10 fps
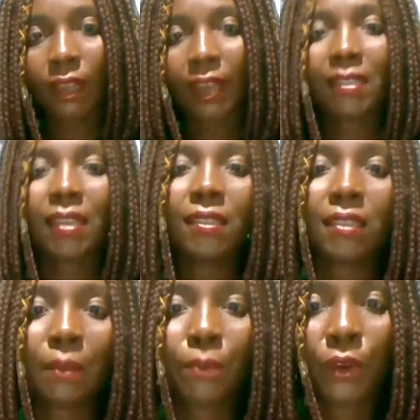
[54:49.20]
As an
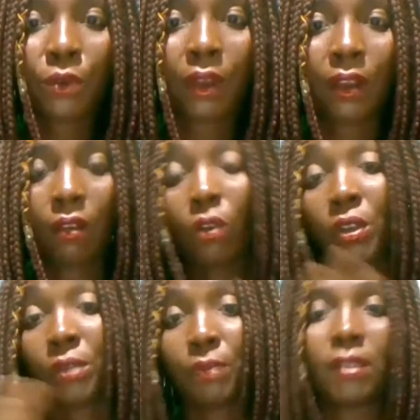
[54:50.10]
entrepreneur or
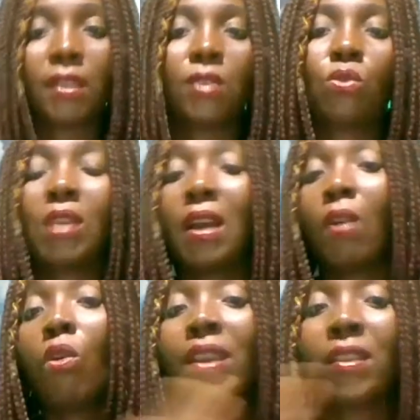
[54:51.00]
a business owner
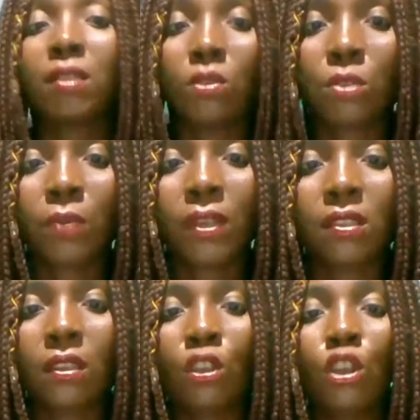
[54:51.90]
or a
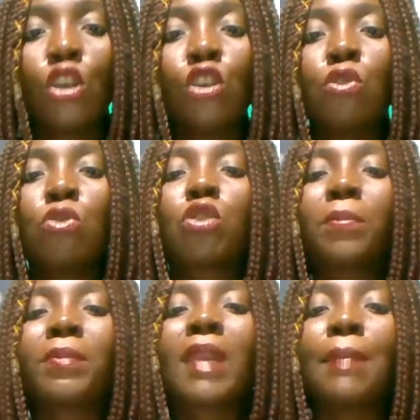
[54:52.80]
salesperson, you
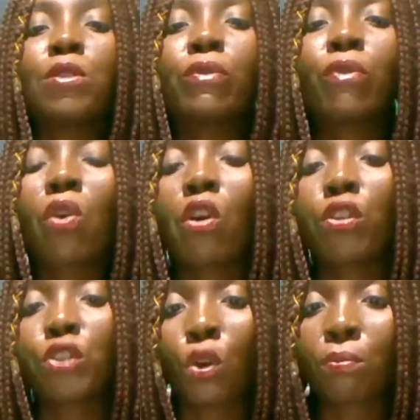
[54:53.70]
sometimes
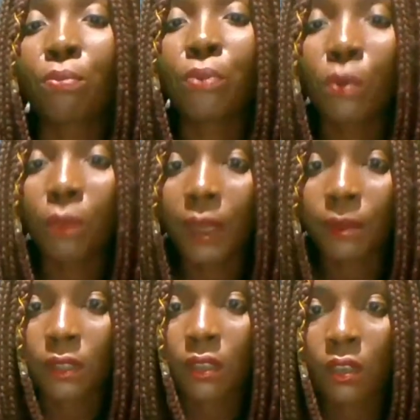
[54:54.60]
focus on
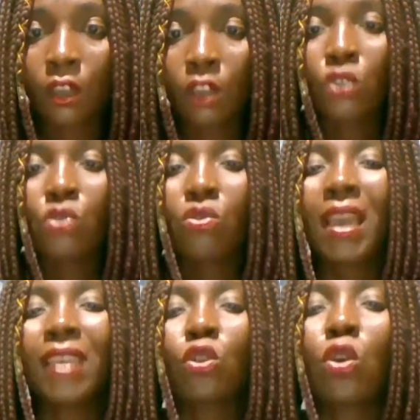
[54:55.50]
problems. You
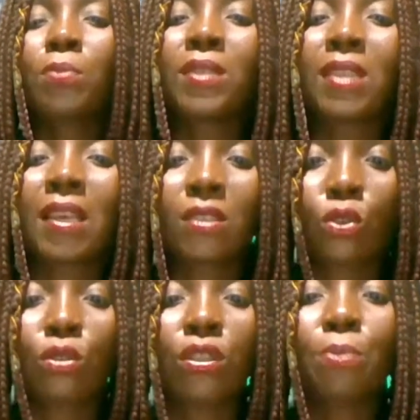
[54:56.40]
get obsessed
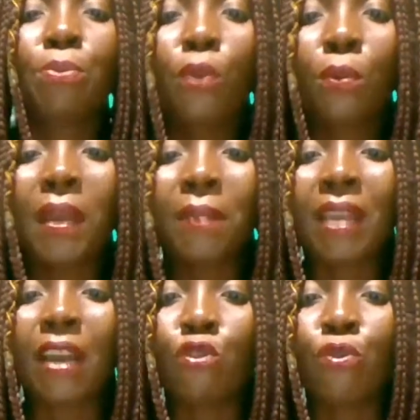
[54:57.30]
on the problem
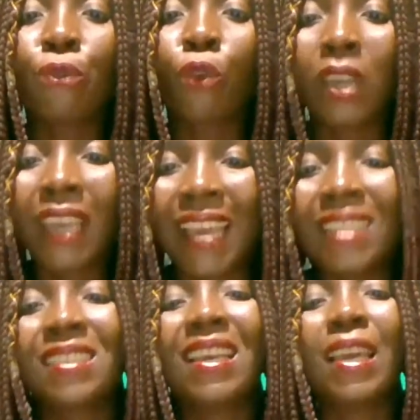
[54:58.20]
that you forget
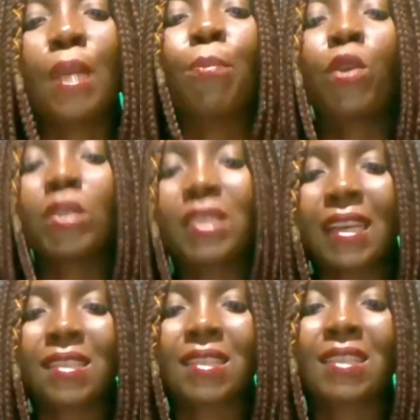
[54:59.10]
the
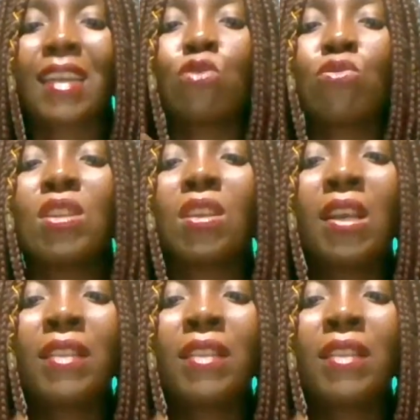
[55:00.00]
importance that you